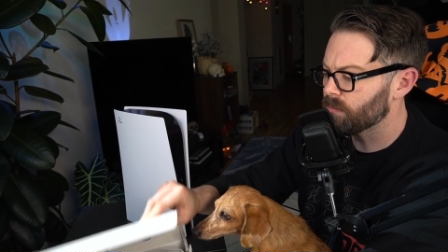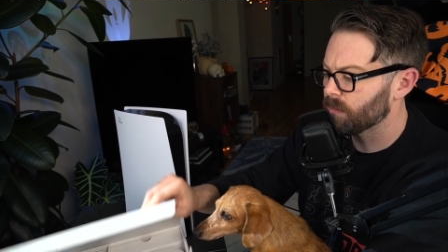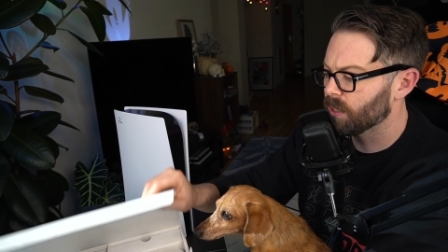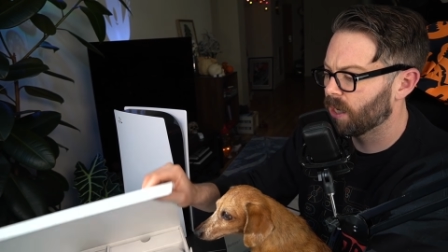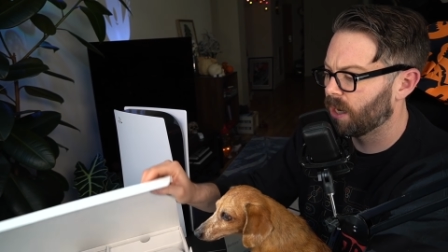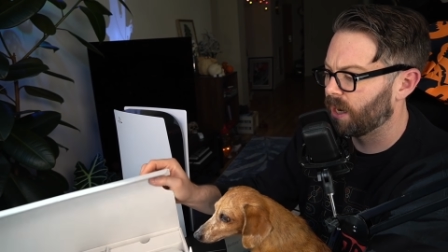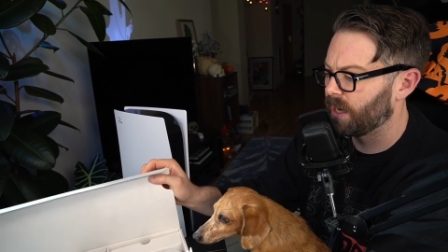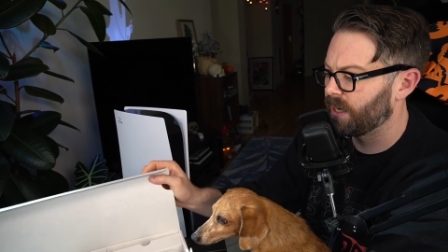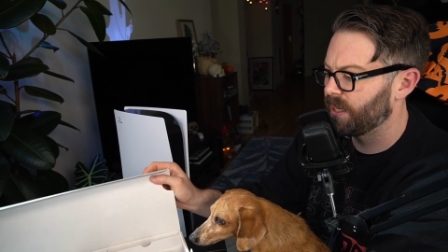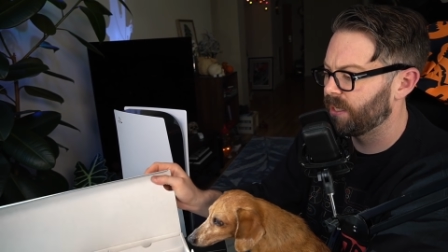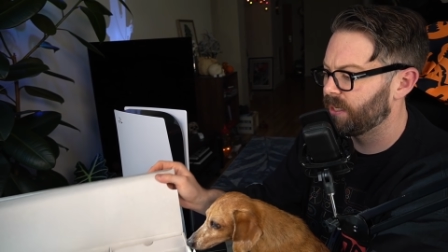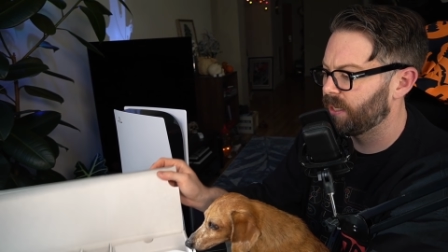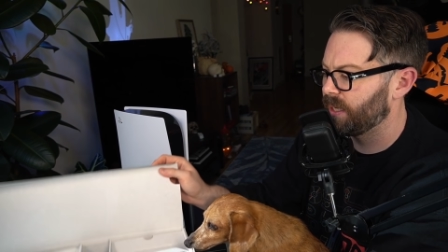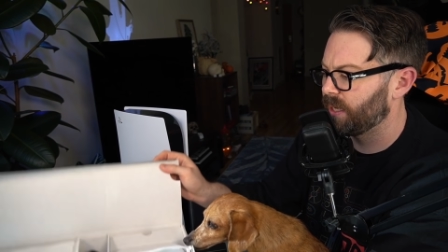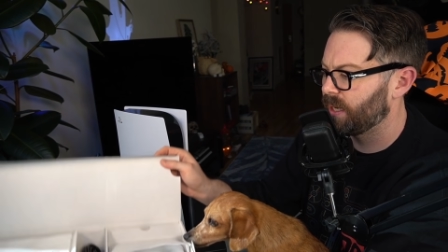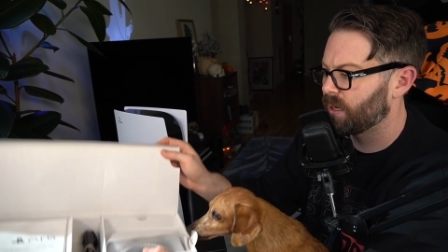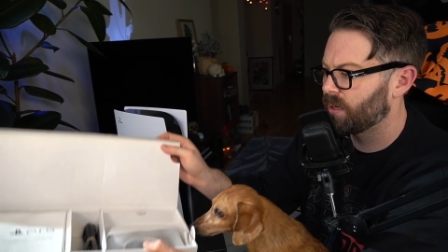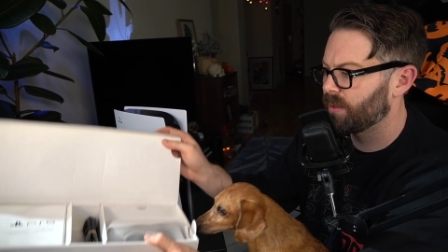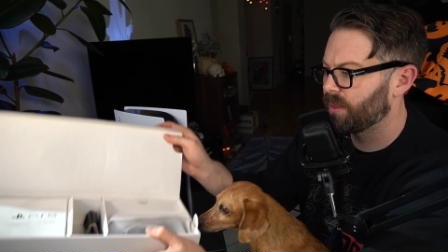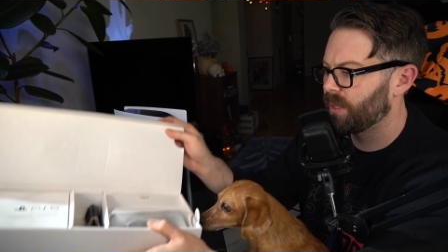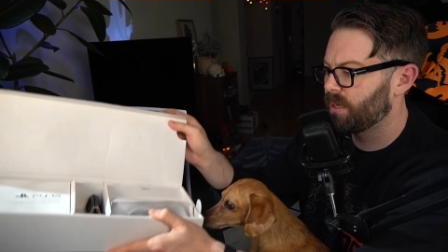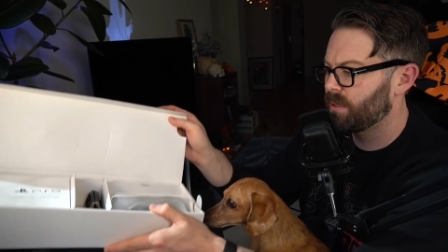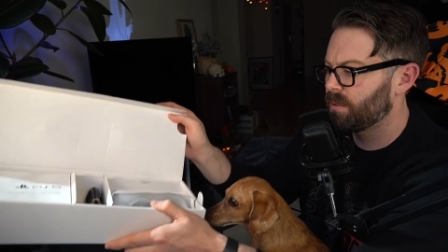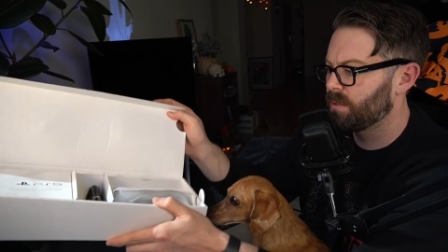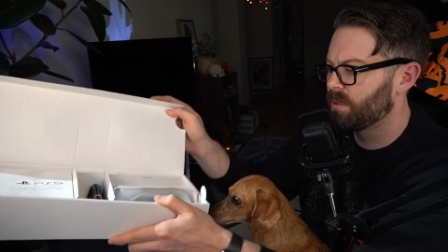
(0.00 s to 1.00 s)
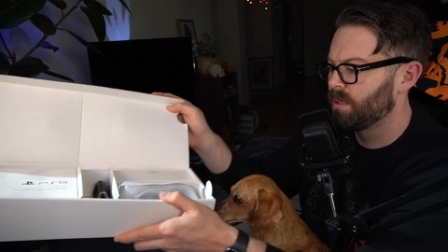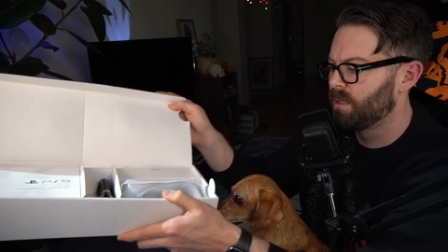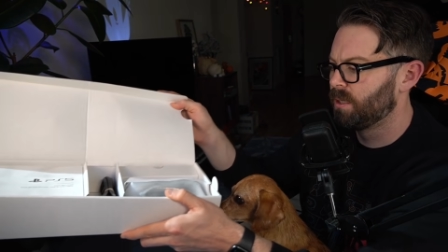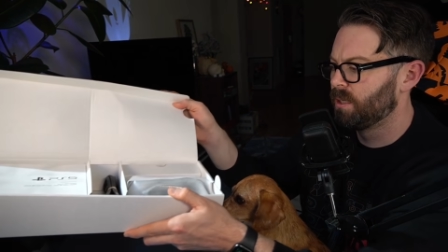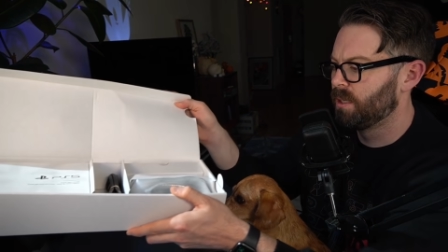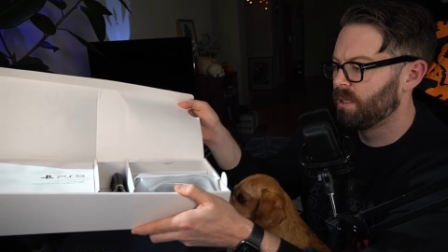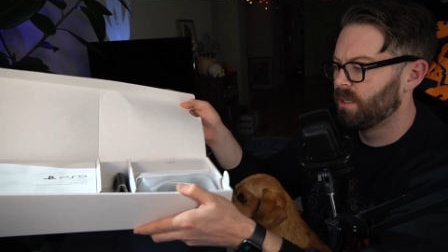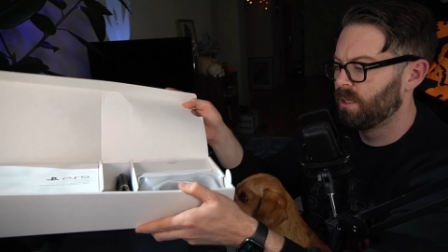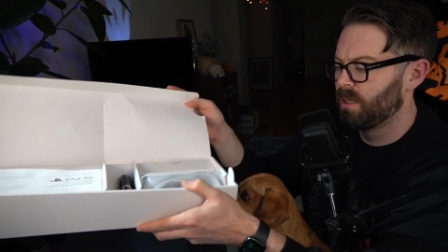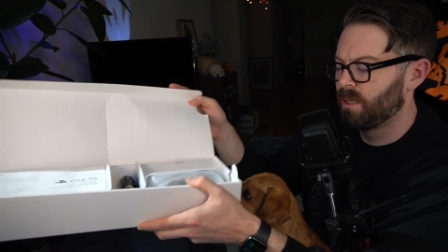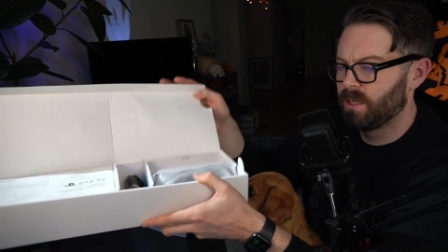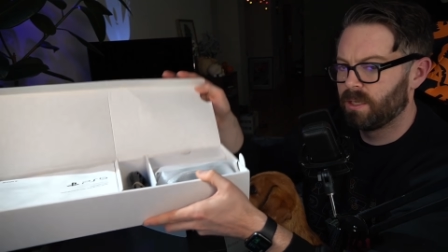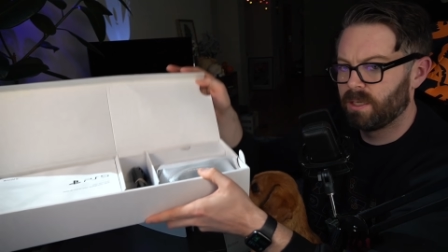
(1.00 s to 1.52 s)
All right, into here then.
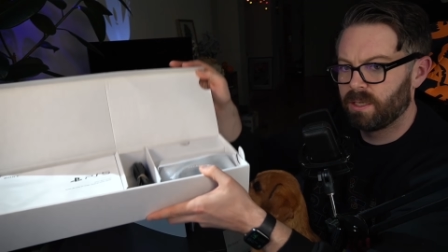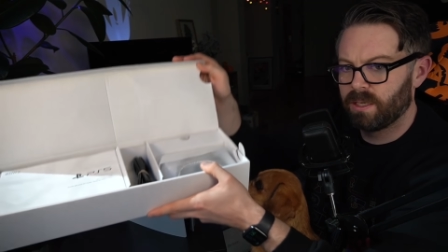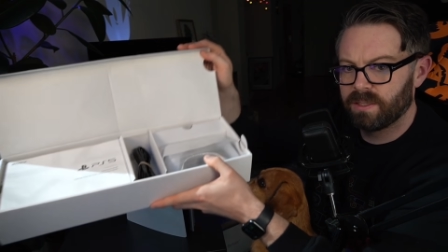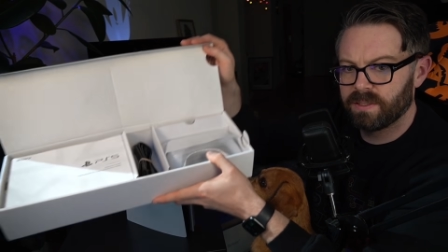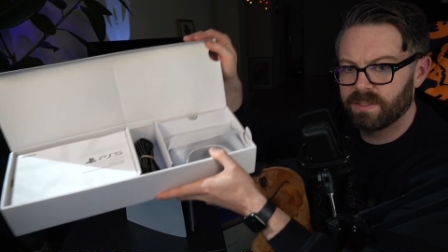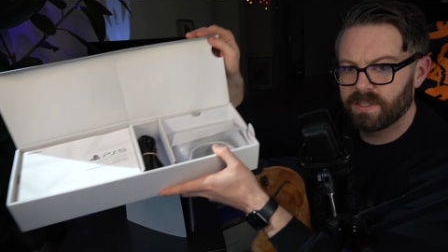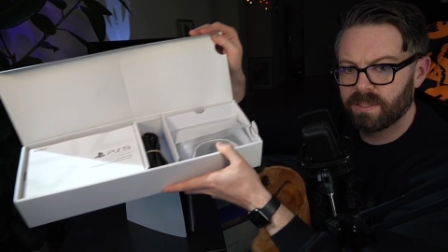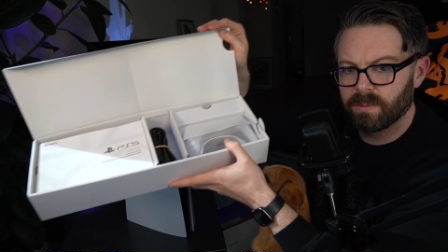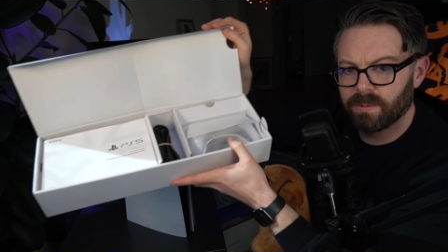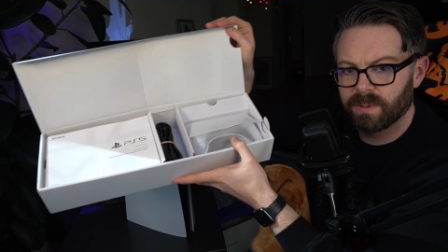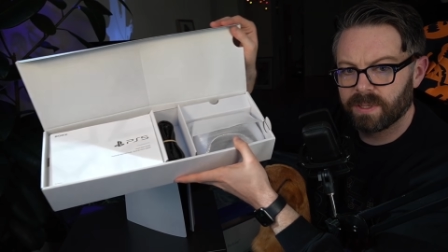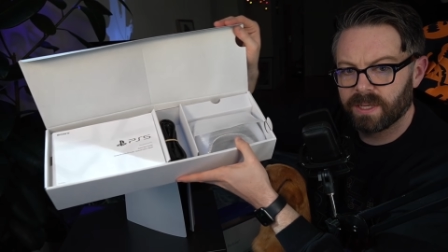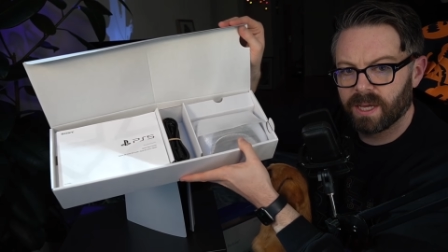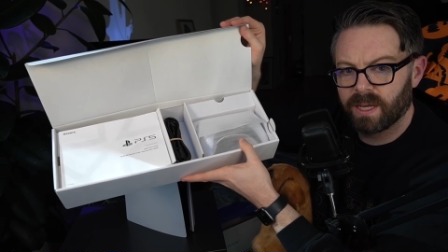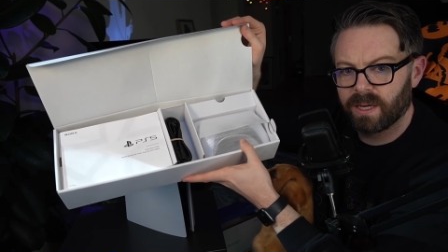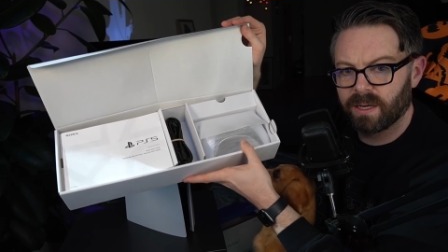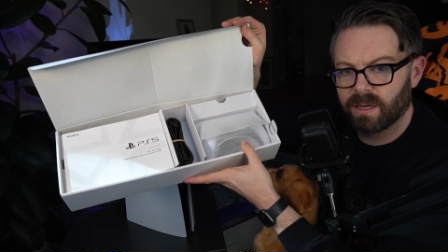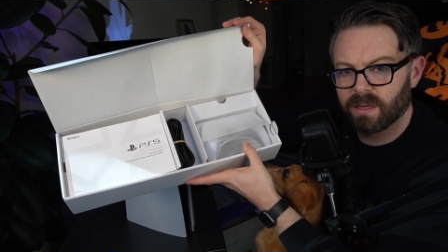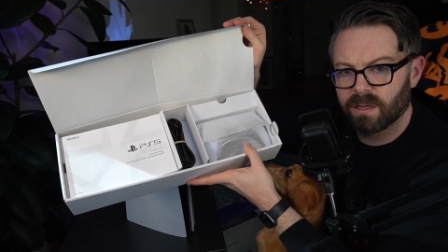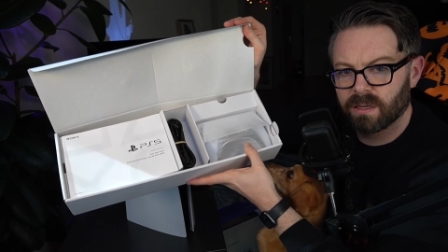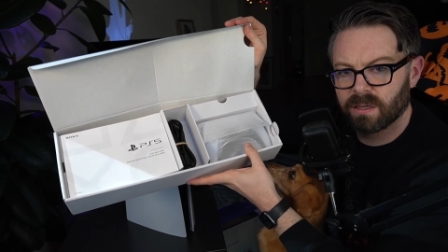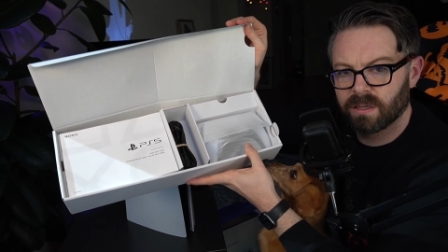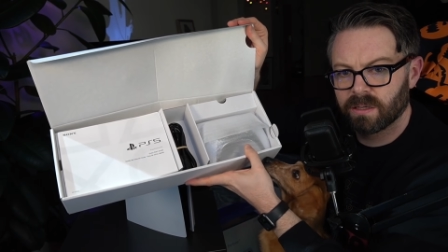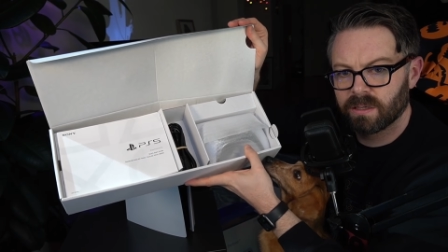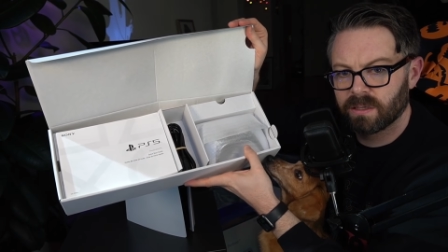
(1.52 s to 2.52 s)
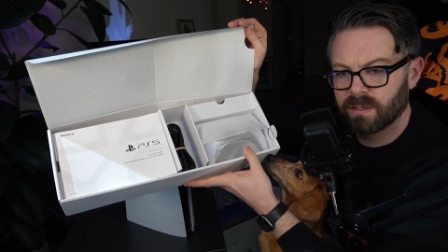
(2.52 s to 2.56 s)
Let's see what we got here.